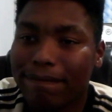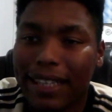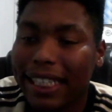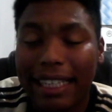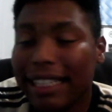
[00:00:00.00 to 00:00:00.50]

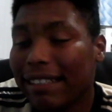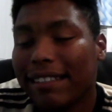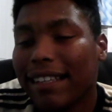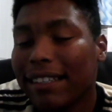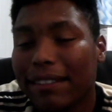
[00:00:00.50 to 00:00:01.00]
And it
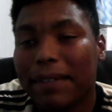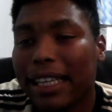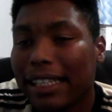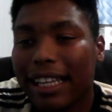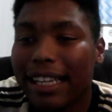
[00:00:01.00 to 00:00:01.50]
sucks,
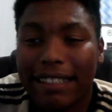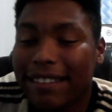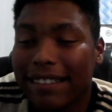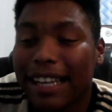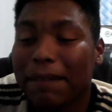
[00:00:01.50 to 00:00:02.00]
man, because
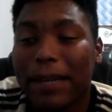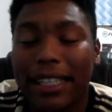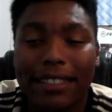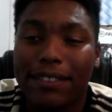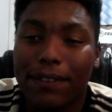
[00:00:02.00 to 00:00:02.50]
it's not in my
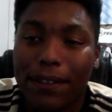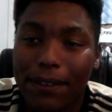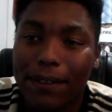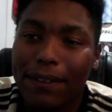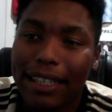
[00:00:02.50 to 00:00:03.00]

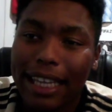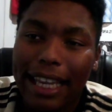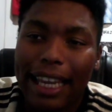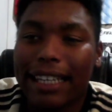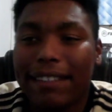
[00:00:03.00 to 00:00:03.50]
control.
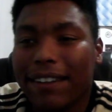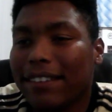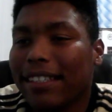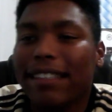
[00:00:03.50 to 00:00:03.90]
And it's hard to